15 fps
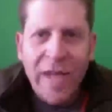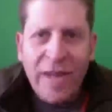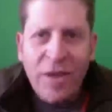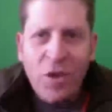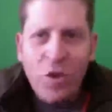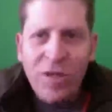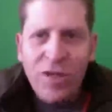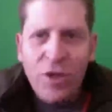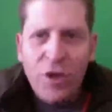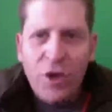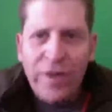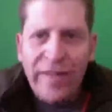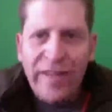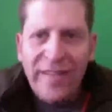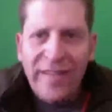Well, Nathan, you
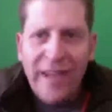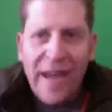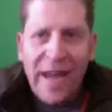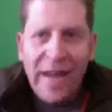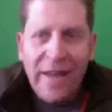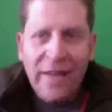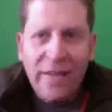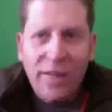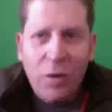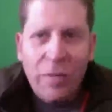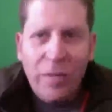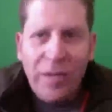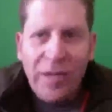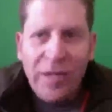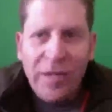deserve it, and
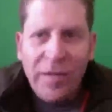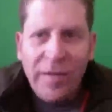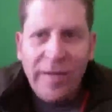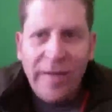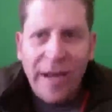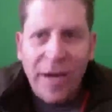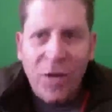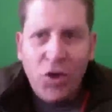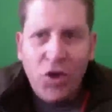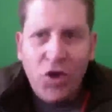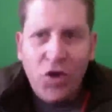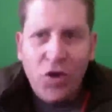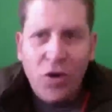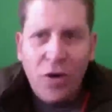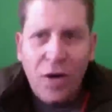all the best of luck
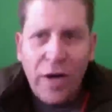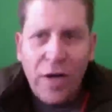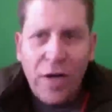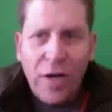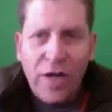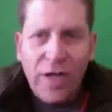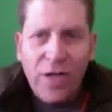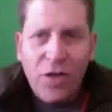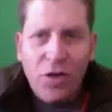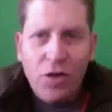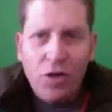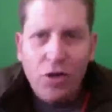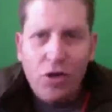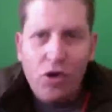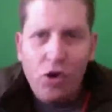to you. Congratulations
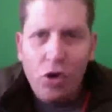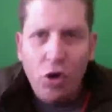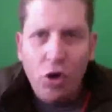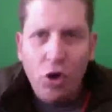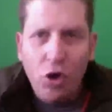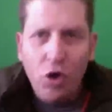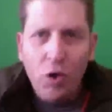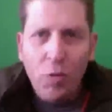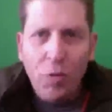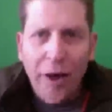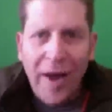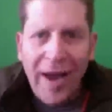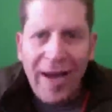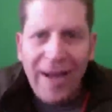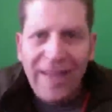on your new
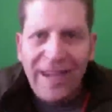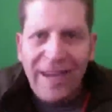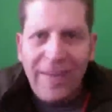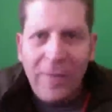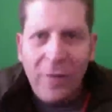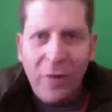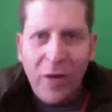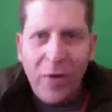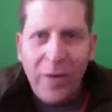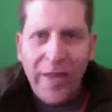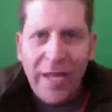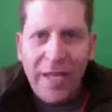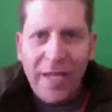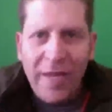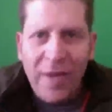product. And for anyone
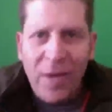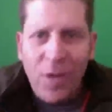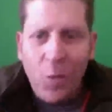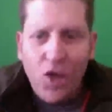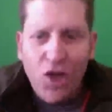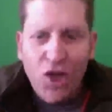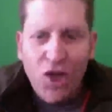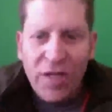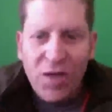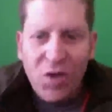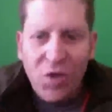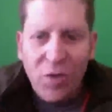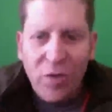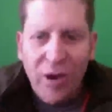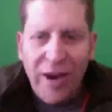that's been watching, it's
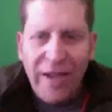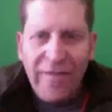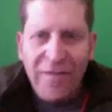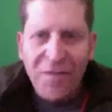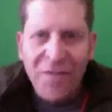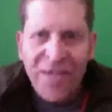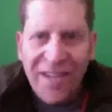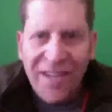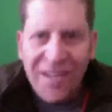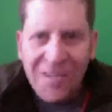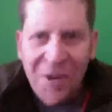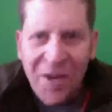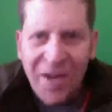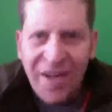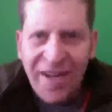Saul Maraney from
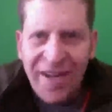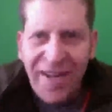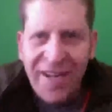Johannesburg,